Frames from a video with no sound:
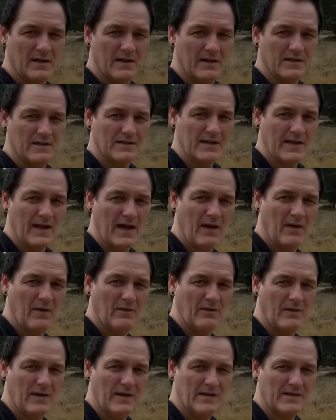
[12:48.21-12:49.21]
See how
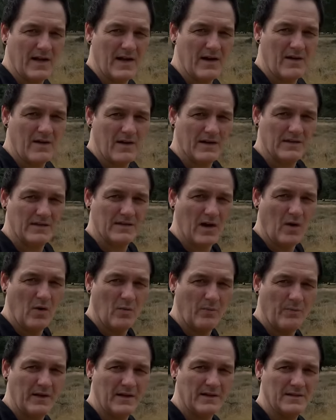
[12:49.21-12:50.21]
this area is
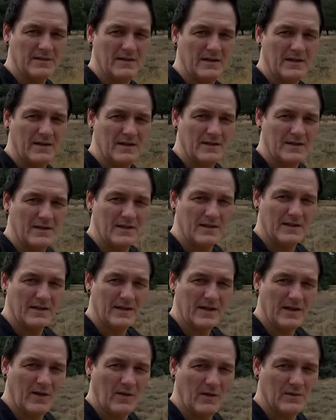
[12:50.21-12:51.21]
open, you
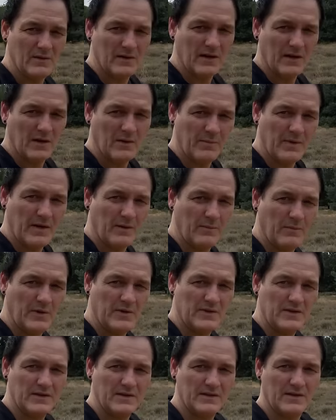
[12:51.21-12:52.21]
know, little bit of
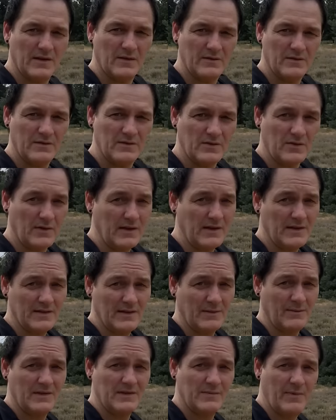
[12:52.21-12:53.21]
bushes, those trees. I
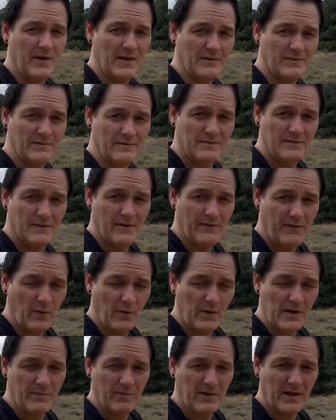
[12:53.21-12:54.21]
mean, it's been
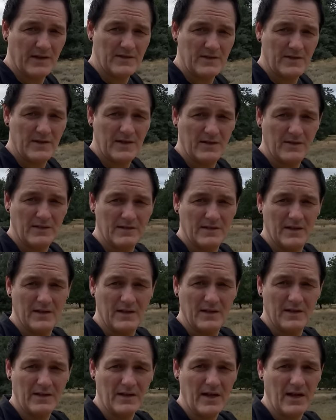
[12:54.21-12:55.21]
40 plus years.
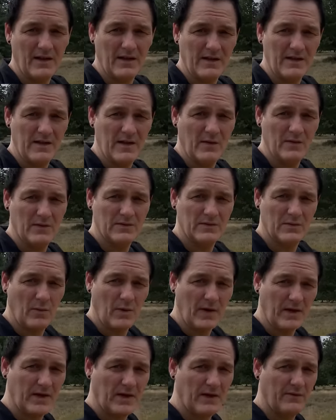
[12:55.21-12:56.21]
God only knows
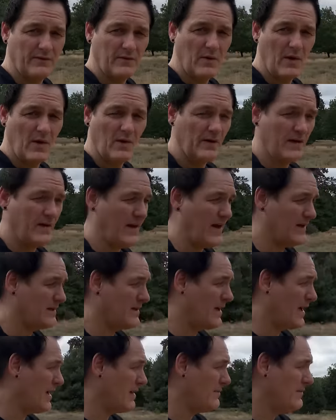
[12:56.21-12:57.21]
what could have grown in that
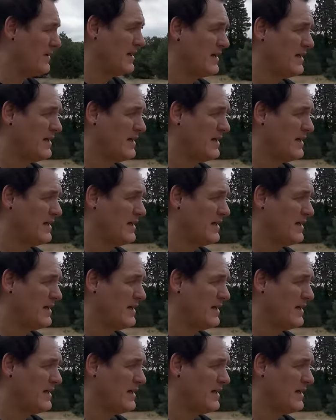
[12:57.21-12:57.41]
time.